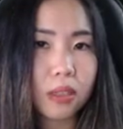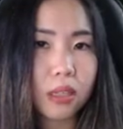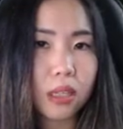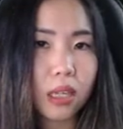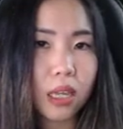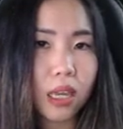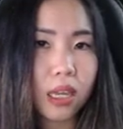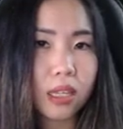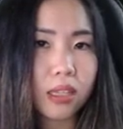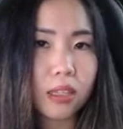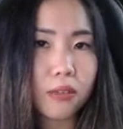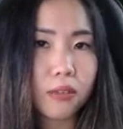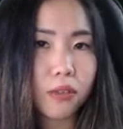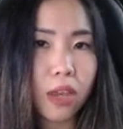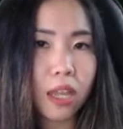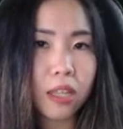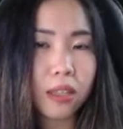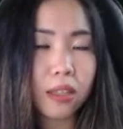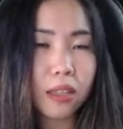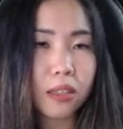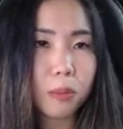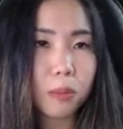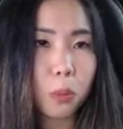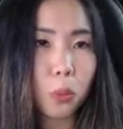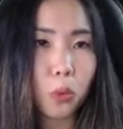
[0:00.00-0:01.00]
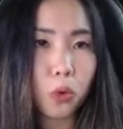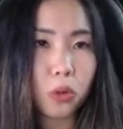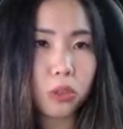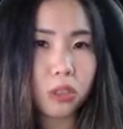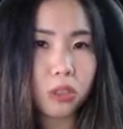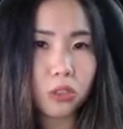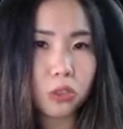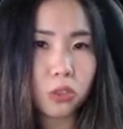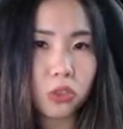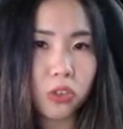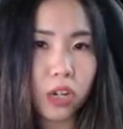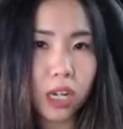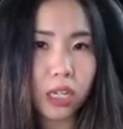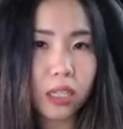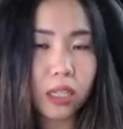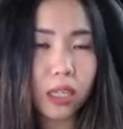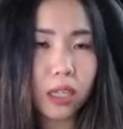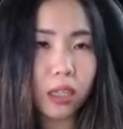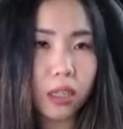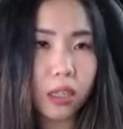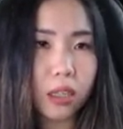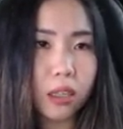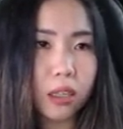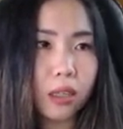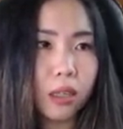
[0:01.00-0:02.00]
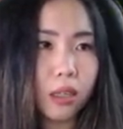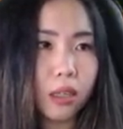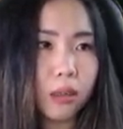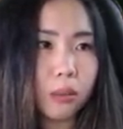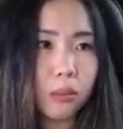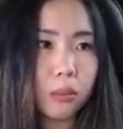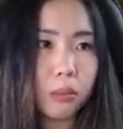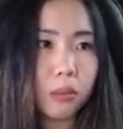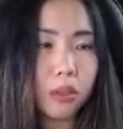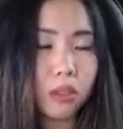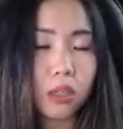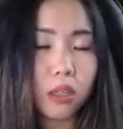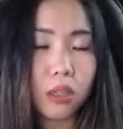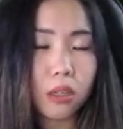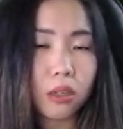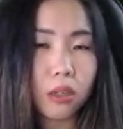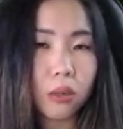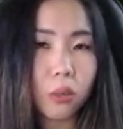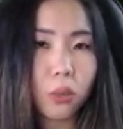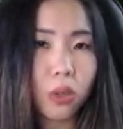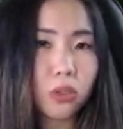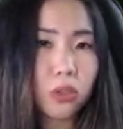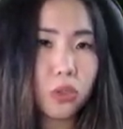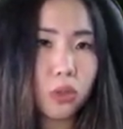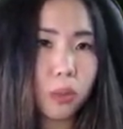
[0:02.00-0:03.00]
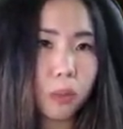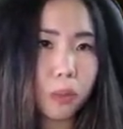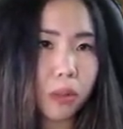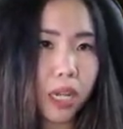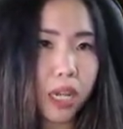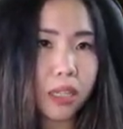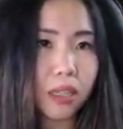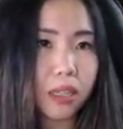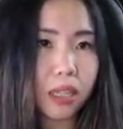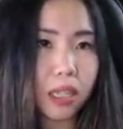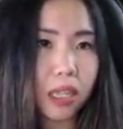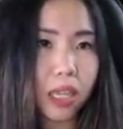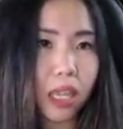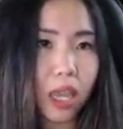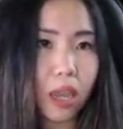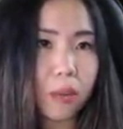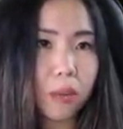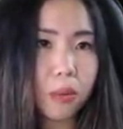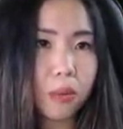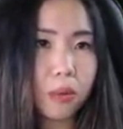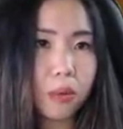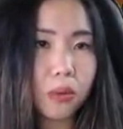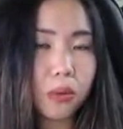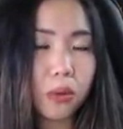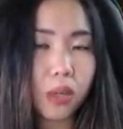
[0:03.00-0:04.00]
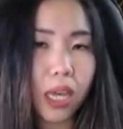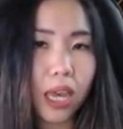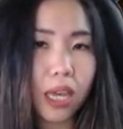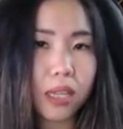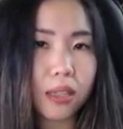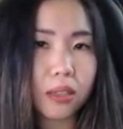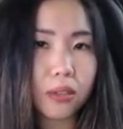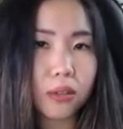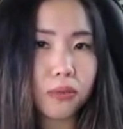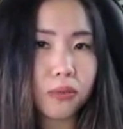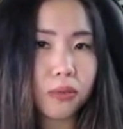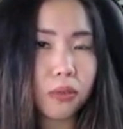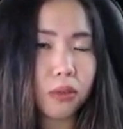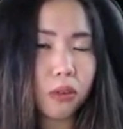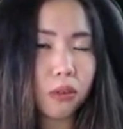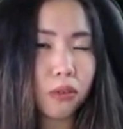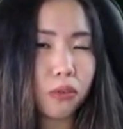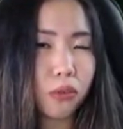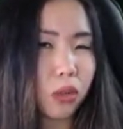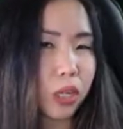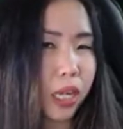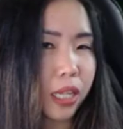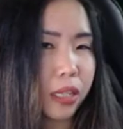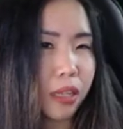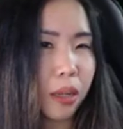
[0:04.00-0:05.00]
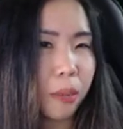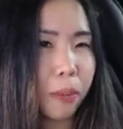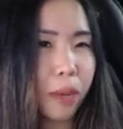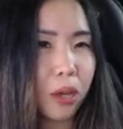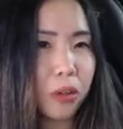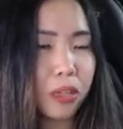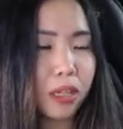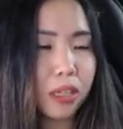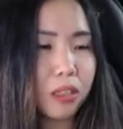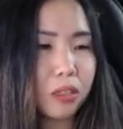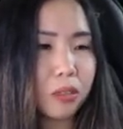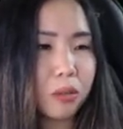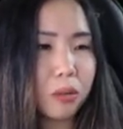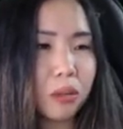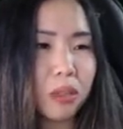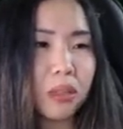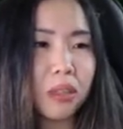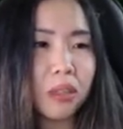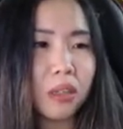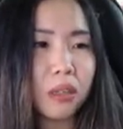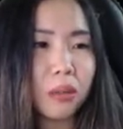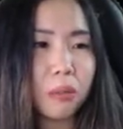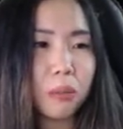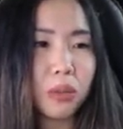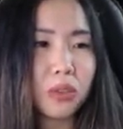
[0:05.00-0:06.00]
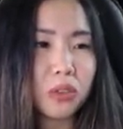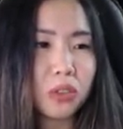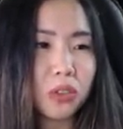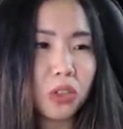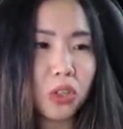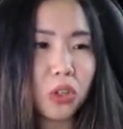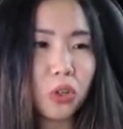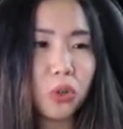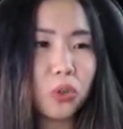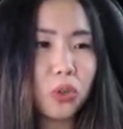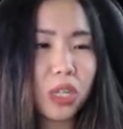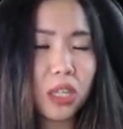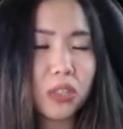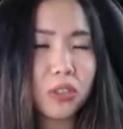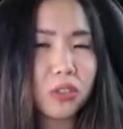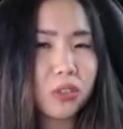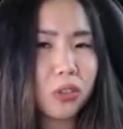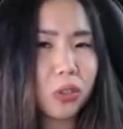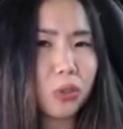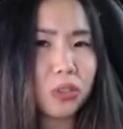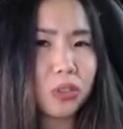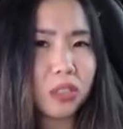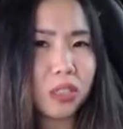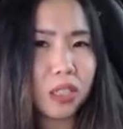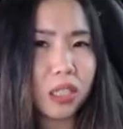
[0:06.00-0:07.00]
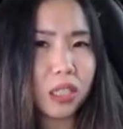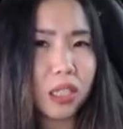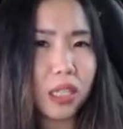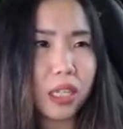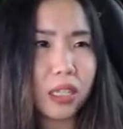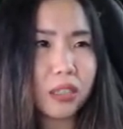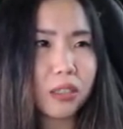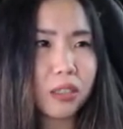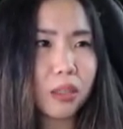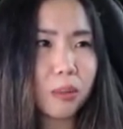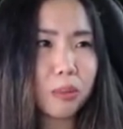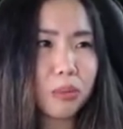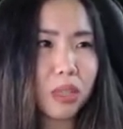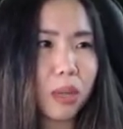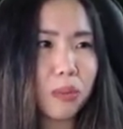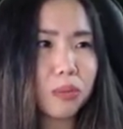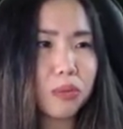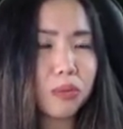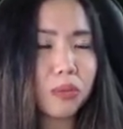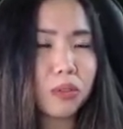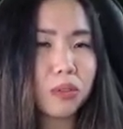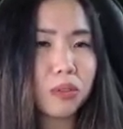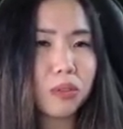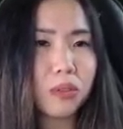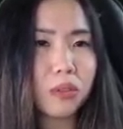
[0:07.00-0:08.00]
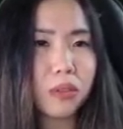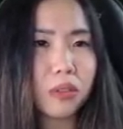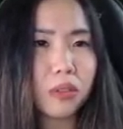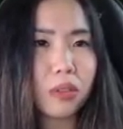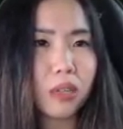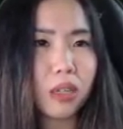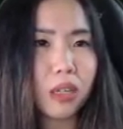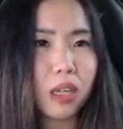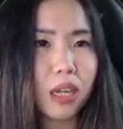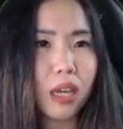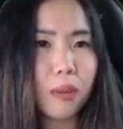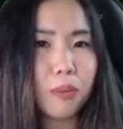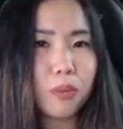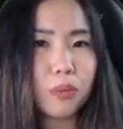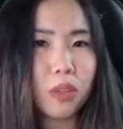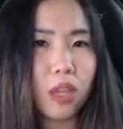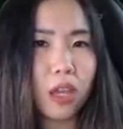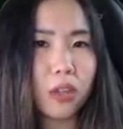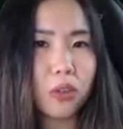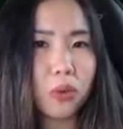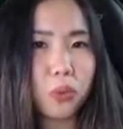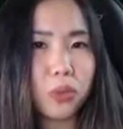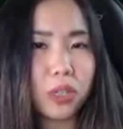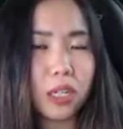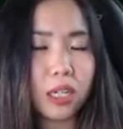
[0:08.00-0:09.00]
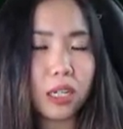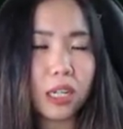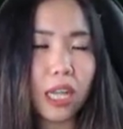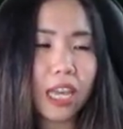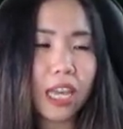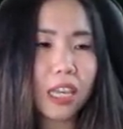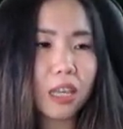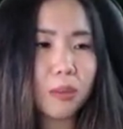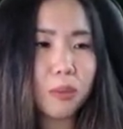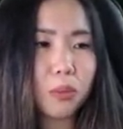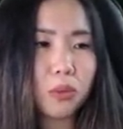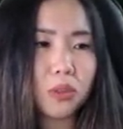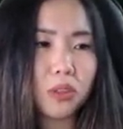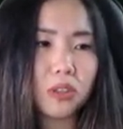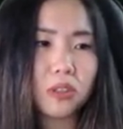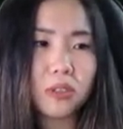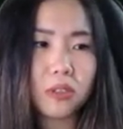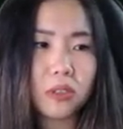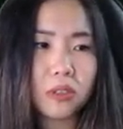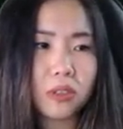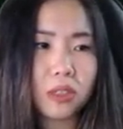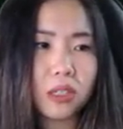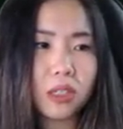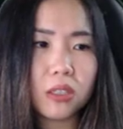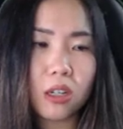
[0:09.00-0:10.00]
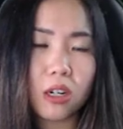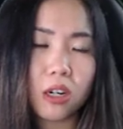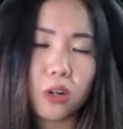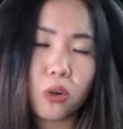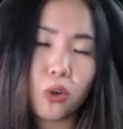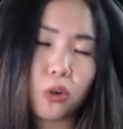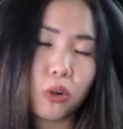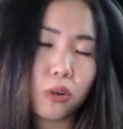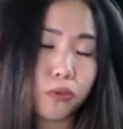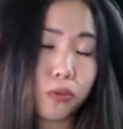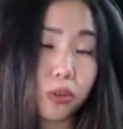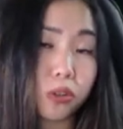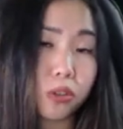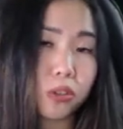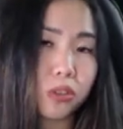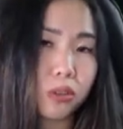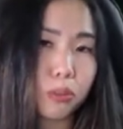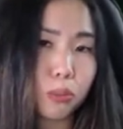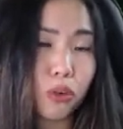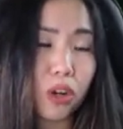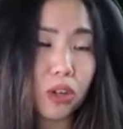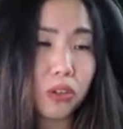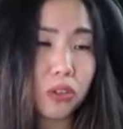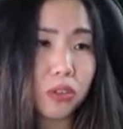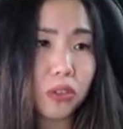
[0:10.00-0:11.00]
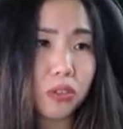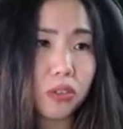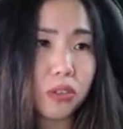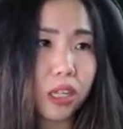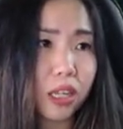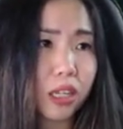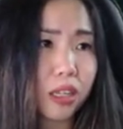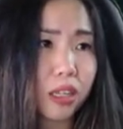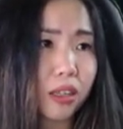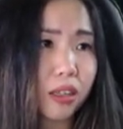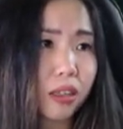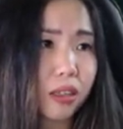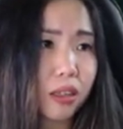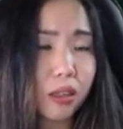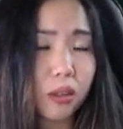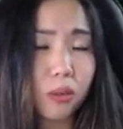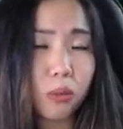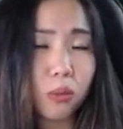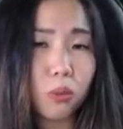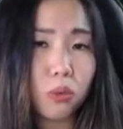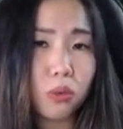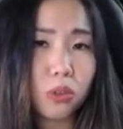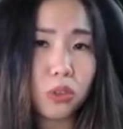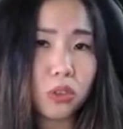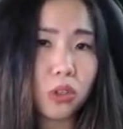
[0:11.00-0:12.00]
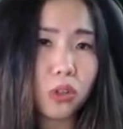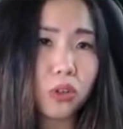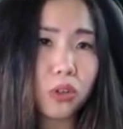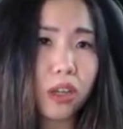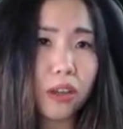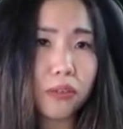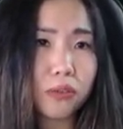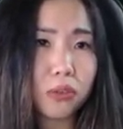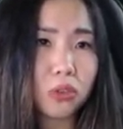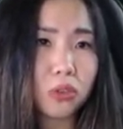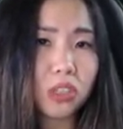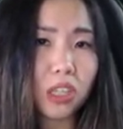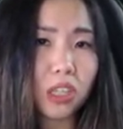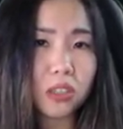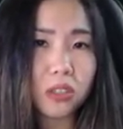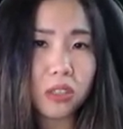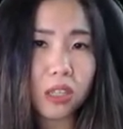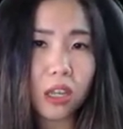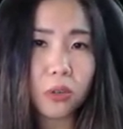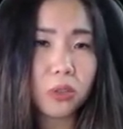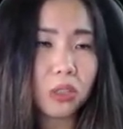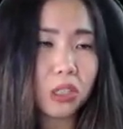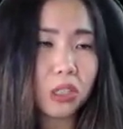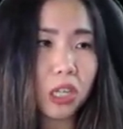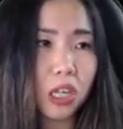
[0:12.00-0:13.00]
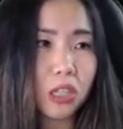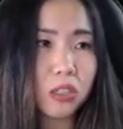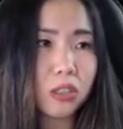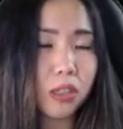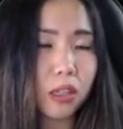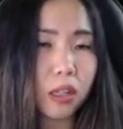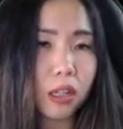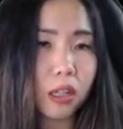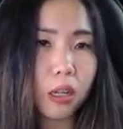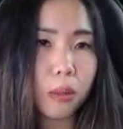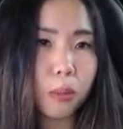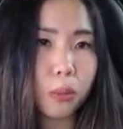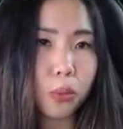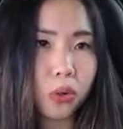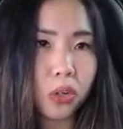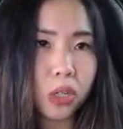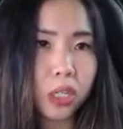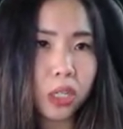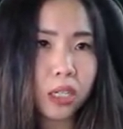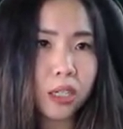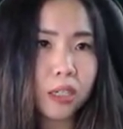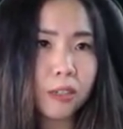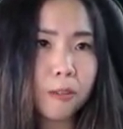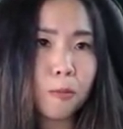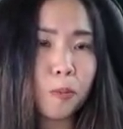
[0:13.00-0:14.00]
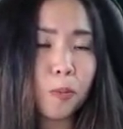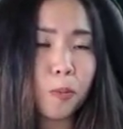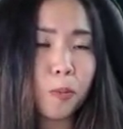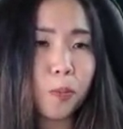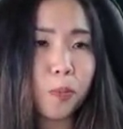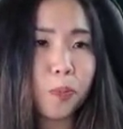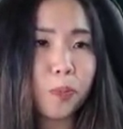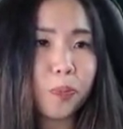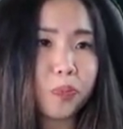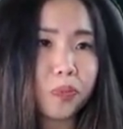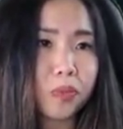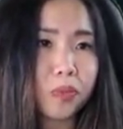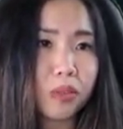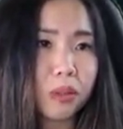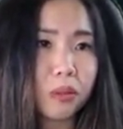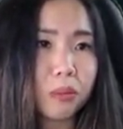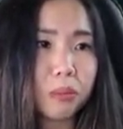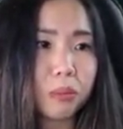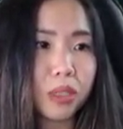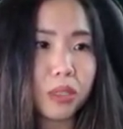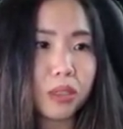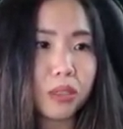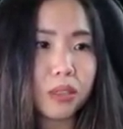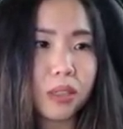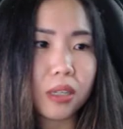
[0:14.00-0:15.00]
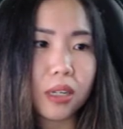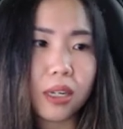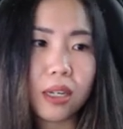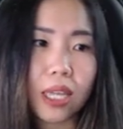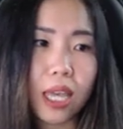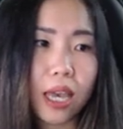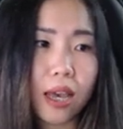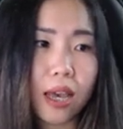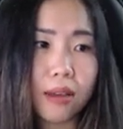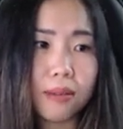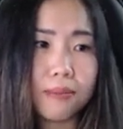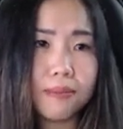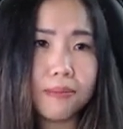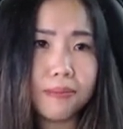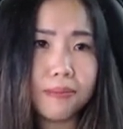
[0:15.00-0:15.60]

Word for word: I did find it more distracting. But once you're playing the game, you kind of forget about it. But still, you can still see it. Sometimes I don't really like it, but these are our first impressions. Like, we still have to test out the headset a lot more. But yeah.